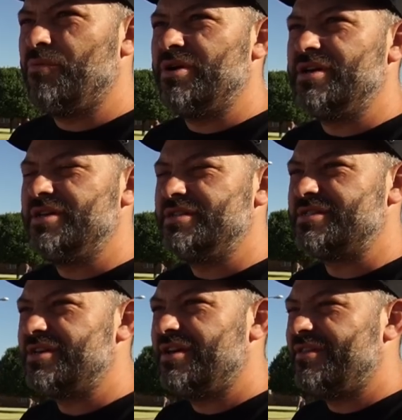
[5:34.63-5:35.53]

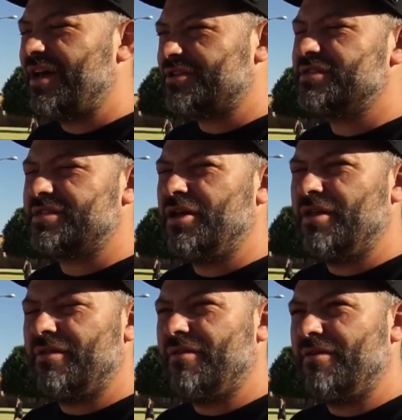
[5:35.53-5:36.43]
was not just
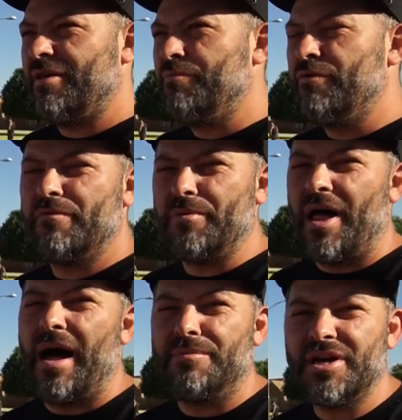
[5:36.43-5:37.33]

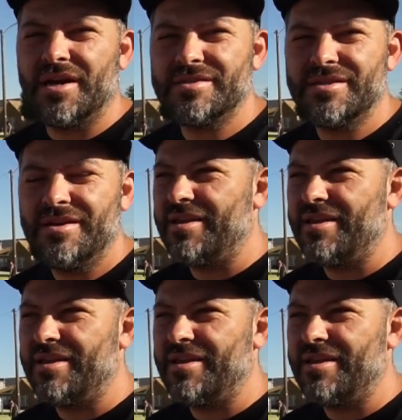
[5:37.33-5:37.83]
immovable objects.